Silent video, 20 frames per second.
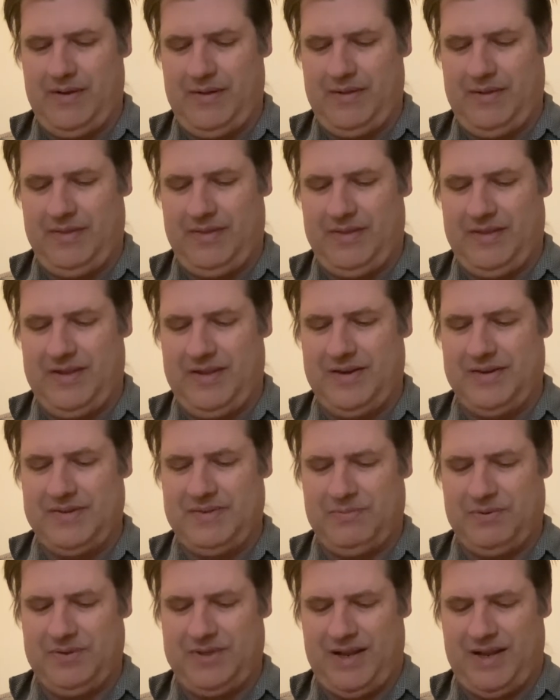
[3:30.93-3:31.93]

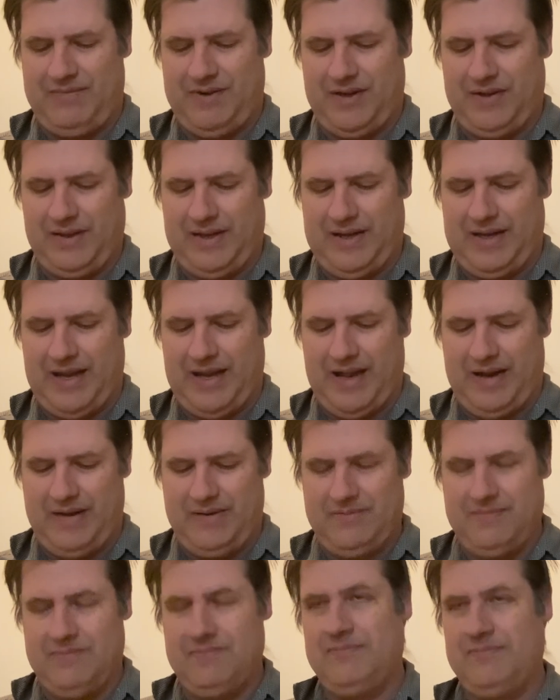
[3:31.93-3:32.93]
these will definitely get
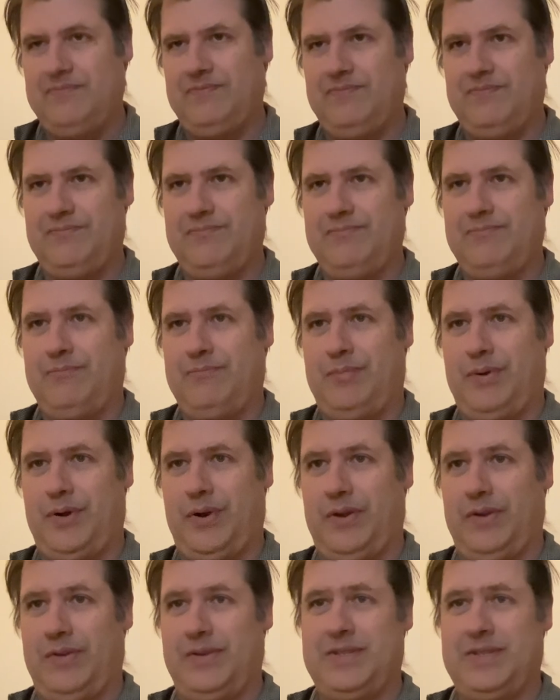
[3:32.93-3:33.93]

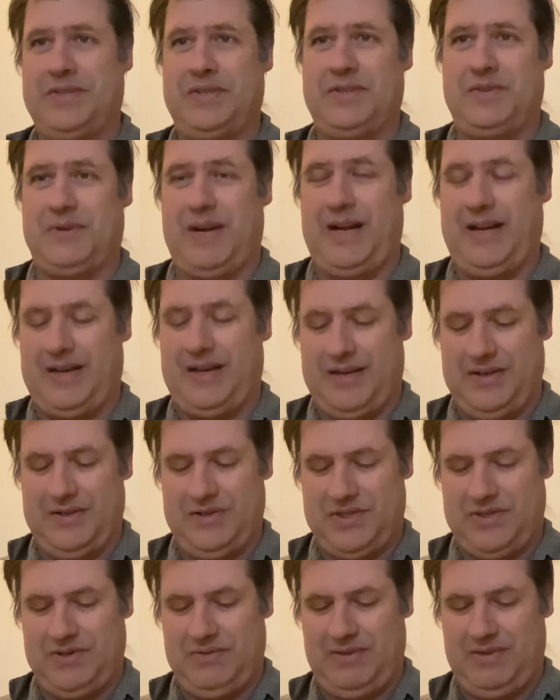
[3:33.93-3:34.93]
put straight
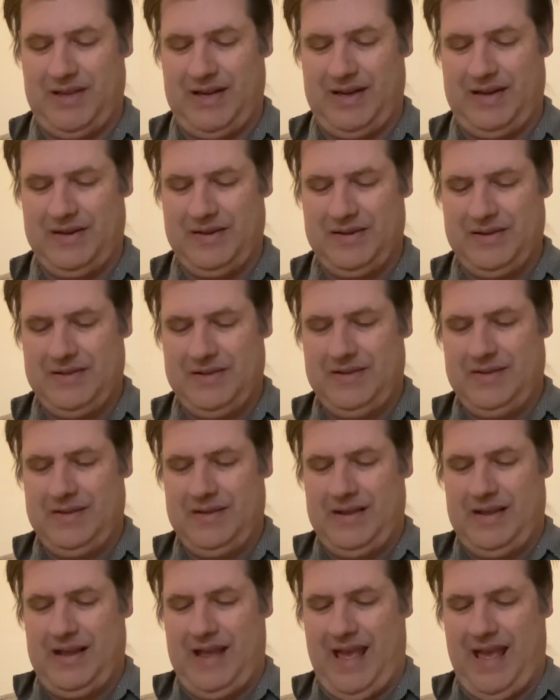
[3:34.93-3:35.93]
into the
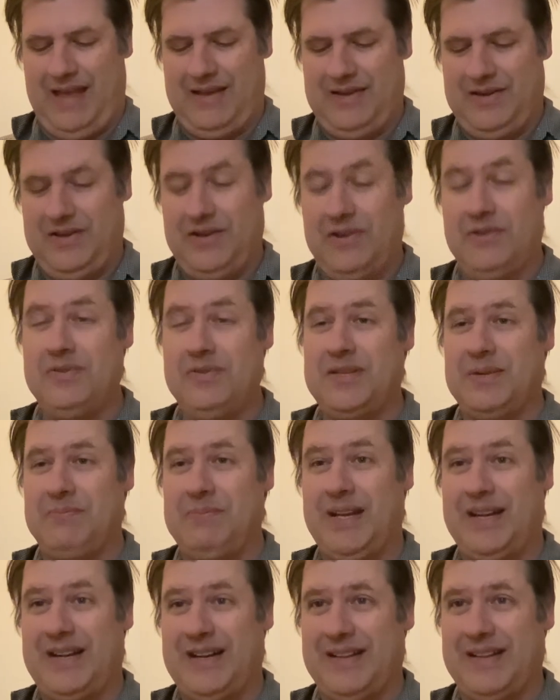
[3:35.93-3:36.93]
use
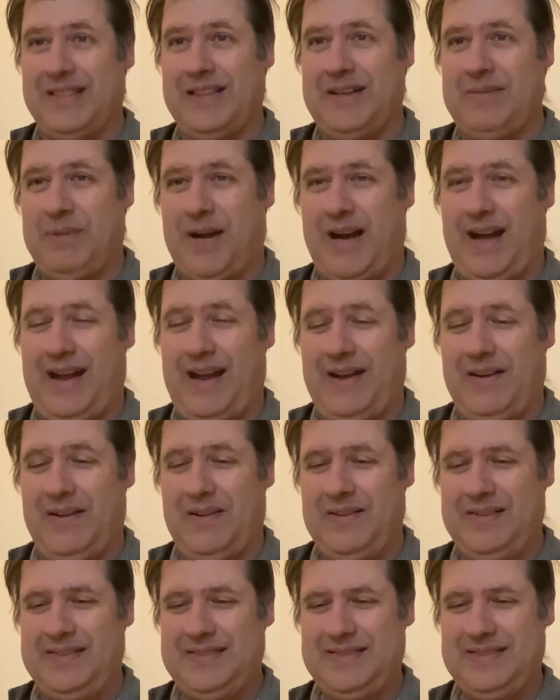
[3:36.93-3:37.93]
immediately
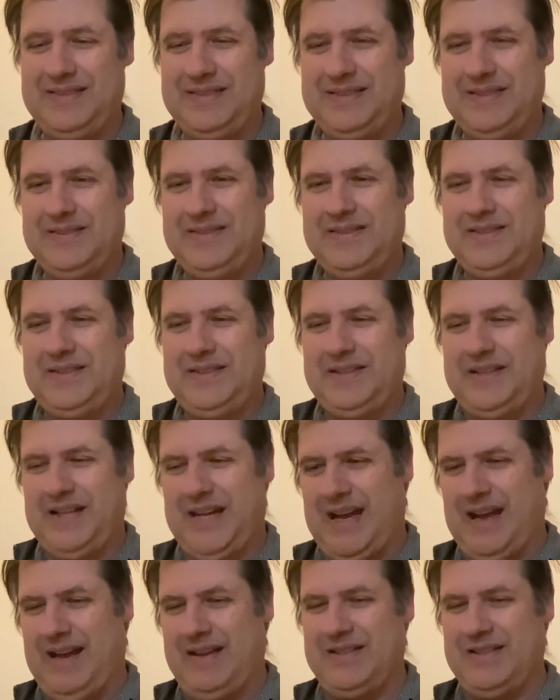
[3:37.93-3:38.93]
pile
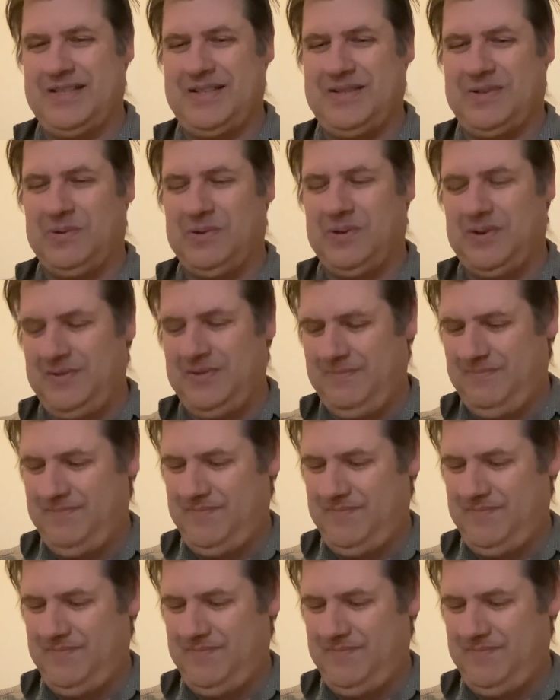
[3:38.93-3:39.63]
at school.